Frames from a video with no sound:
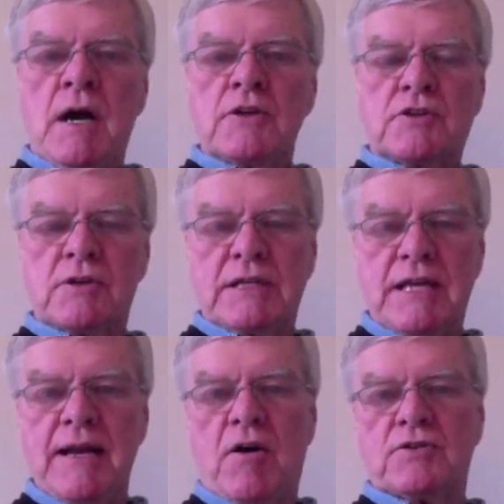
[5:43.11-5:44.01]
so that
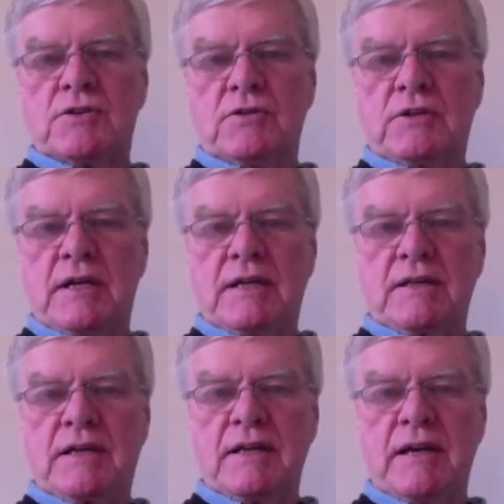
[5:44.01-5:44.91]
they also
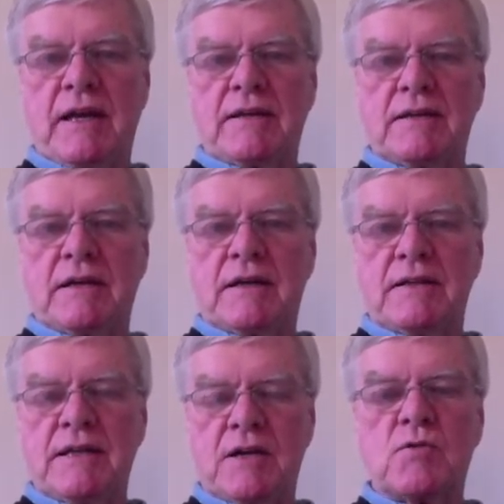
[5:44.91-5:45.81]
can get
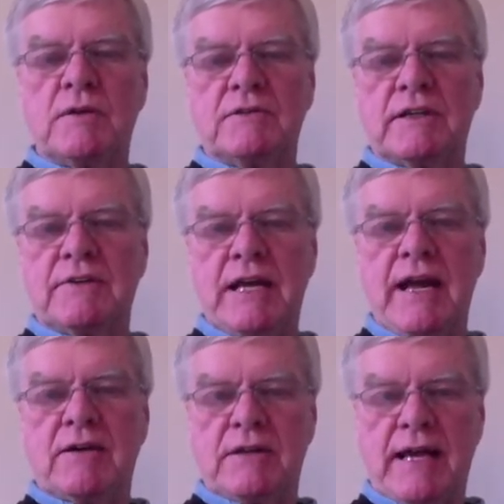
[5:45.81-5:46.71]
the equivalent of an
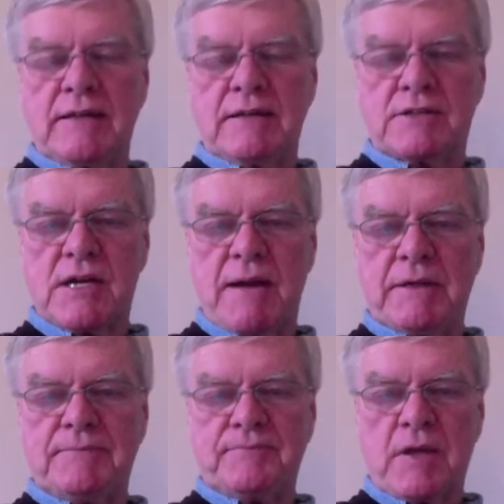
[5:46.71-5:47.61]
A on that
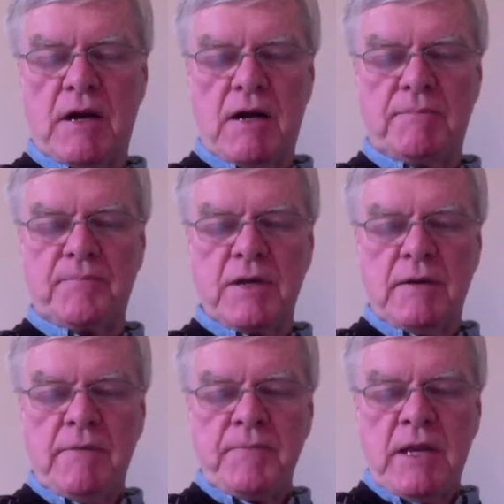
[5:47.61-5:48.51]
assignment.
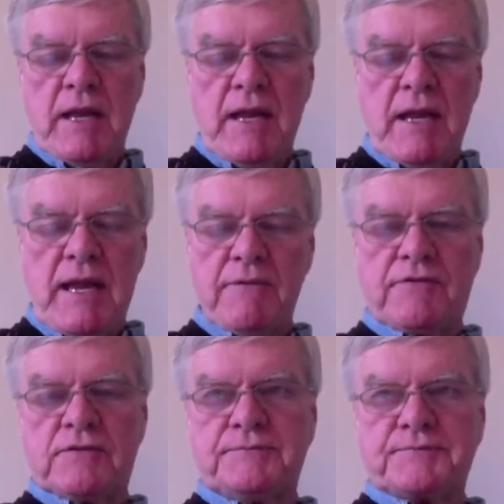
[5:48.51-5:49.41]

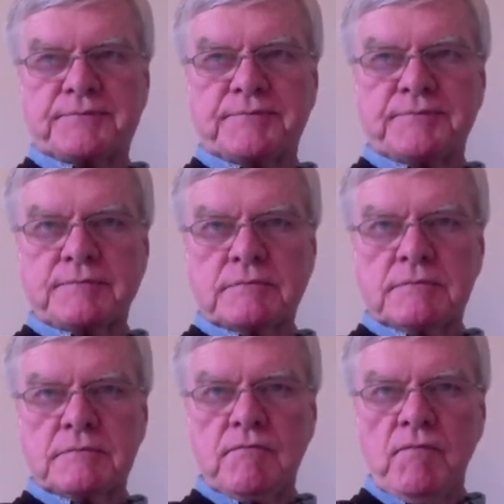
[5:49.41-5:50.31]
If
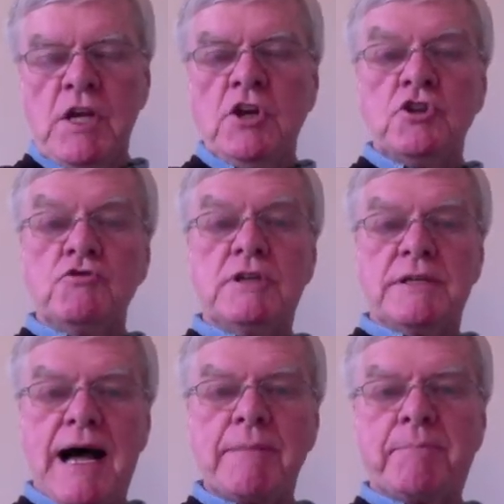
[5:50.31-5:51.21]
you did
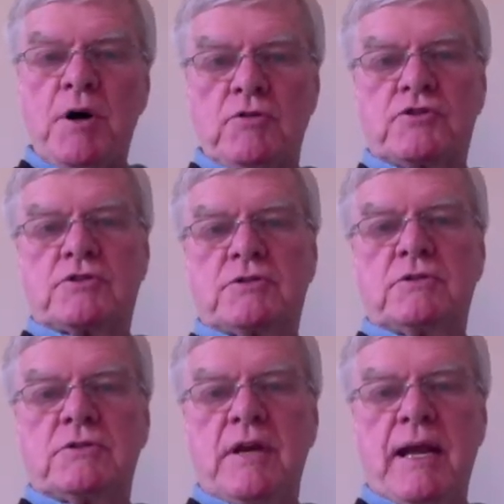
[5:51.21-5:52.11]
not post
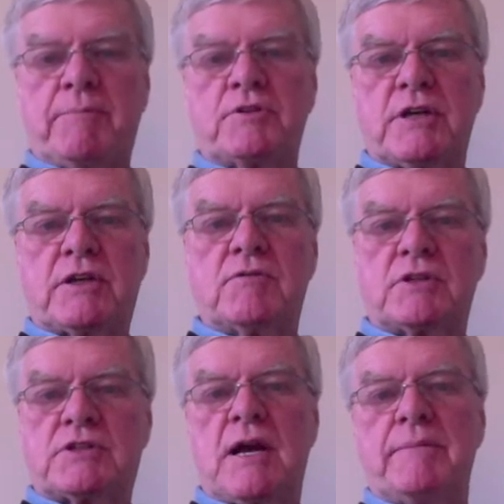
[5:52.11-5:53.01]
a particular
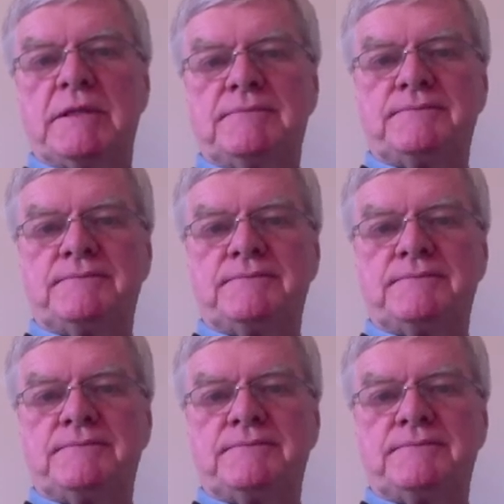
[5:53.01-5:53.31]
assignment,